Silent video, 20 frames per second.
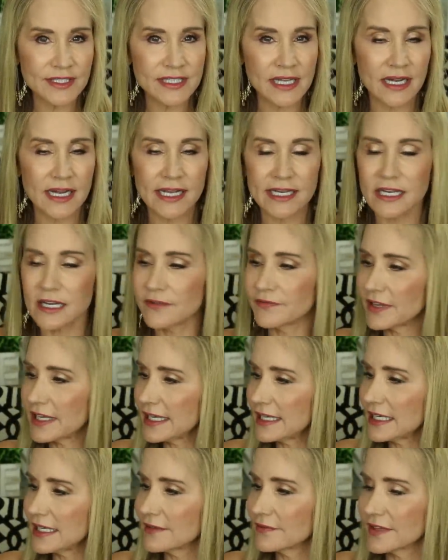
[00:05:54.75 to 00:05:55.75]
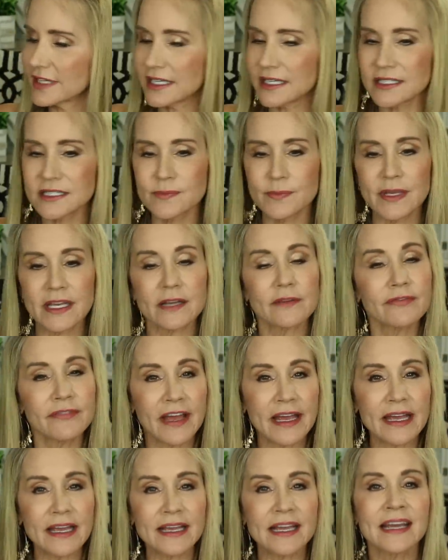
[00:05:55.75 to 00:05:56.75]
sign of any of these being a
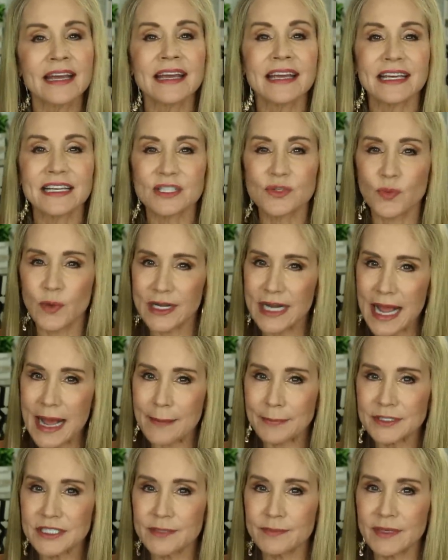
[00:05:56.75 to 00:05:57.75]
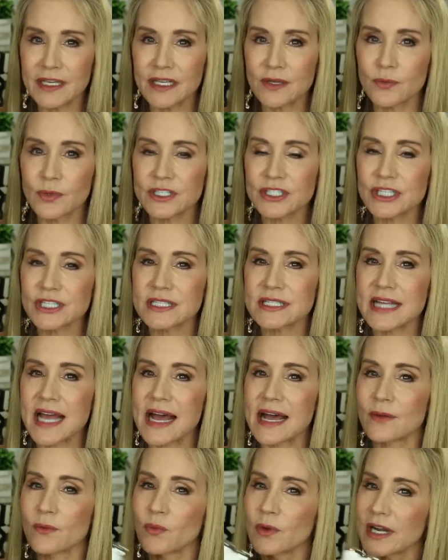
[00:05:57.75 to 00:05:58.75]
fake is what happened to me, which is
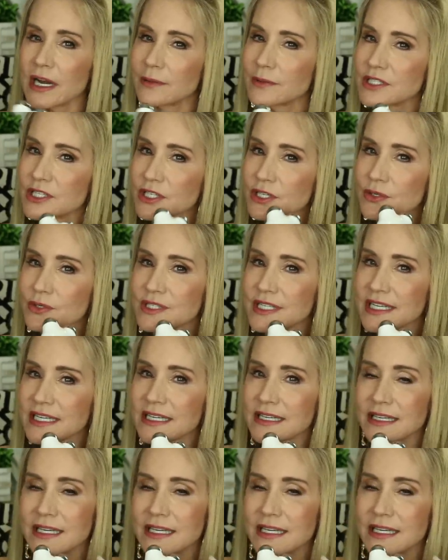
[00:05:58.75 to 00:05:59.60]
that when I was using it,